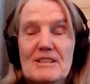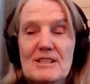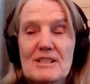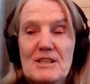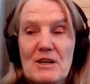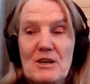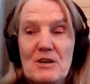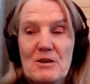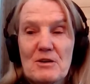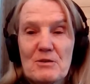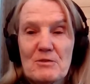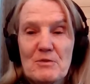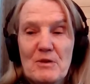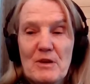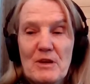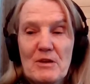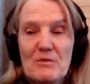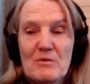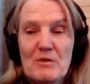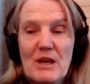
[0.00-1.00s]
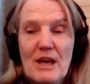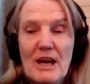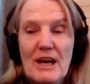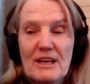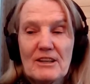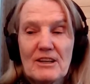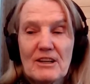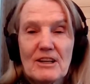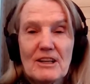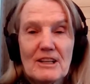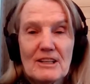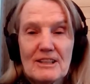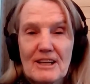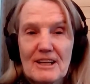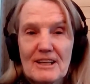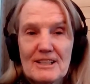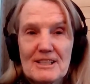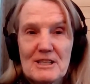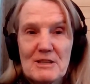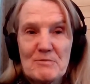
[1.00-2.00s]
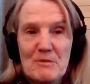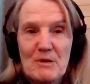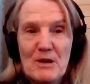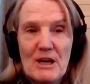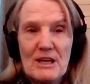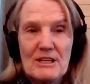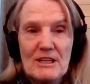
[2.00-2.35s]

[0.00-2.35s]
So we had all kinds of